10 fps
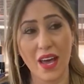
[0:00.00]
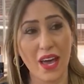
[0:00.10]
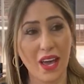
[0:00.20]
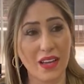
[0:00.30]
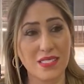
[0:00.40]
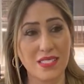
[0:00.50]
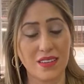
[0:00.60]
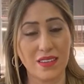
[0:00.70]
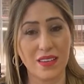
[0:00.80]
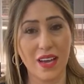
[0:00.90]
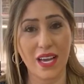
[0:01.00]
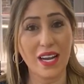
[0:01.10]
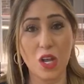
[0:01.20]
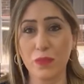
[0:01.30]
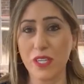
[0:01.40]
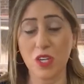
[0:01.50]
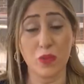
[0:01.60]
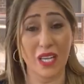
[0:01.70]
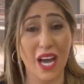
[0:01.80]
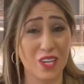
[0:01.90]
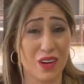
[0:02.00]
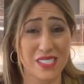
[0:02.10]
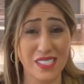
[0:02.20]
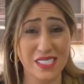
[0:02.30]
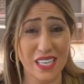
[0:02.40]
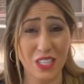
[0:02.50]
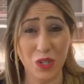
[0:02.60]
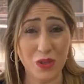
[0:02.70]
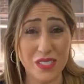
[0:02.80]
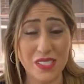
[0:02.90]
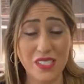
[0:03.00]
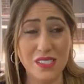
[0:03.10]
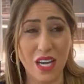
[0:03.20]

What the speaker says: and helping her with IRS and state notices.